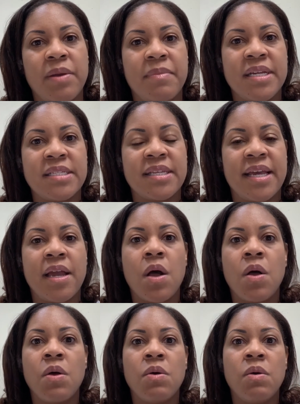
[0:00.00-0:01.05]
may say,
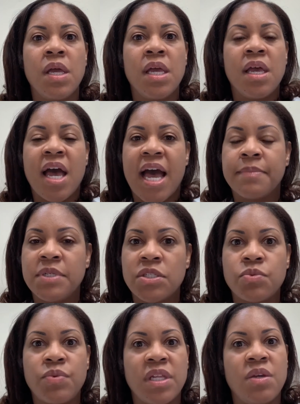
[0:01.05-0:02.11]
"Oh, I'm just
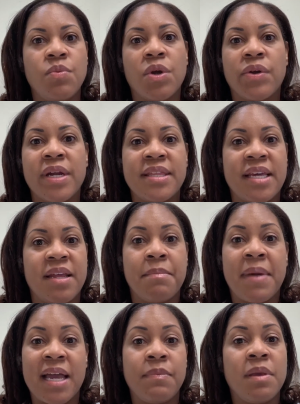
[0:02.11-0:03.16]
really worried that it
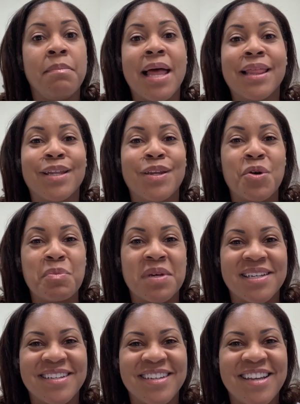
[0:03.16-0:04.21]
might be
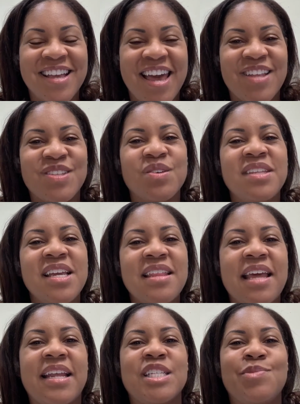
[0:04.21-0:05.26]
melanoma." And so then
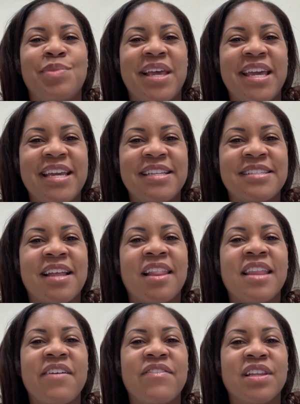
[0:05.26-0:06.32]
that explains the
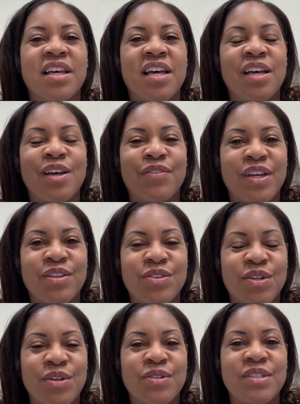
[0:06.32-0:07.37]
level of
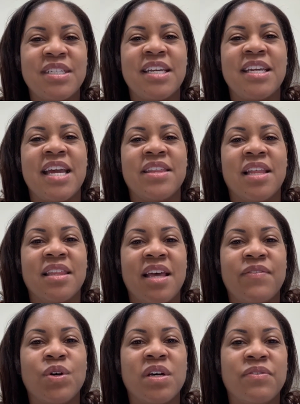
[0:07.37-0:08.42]
uncertainty and the
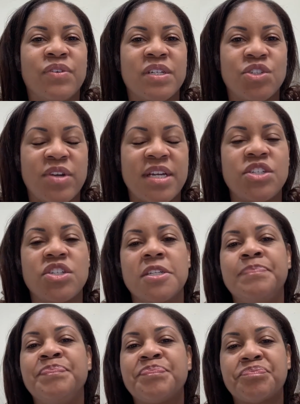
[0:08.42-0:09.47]
level of
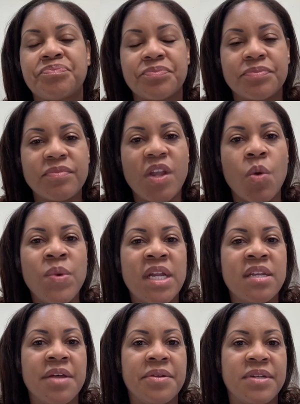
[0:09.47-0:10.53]
frustration when
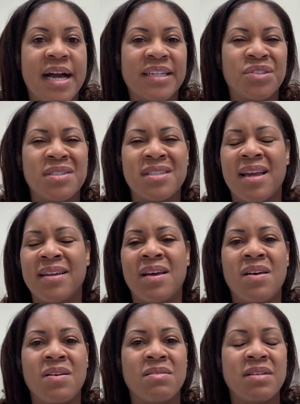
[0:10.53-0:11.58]
another doctor is like,
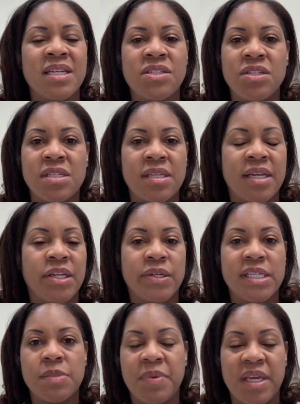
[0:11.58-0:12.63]
"Oh, it's just
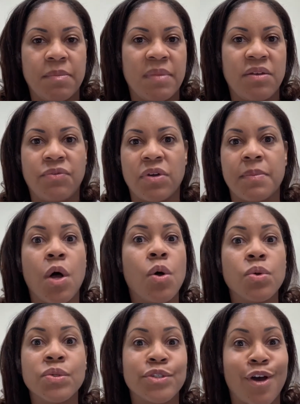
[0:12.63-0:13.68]
increased pigment from an
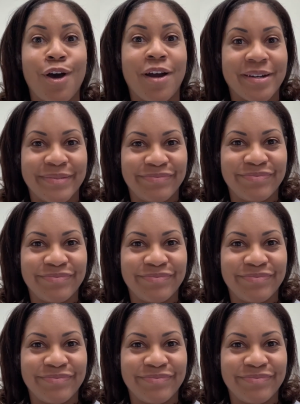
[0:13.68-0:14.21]
old scar."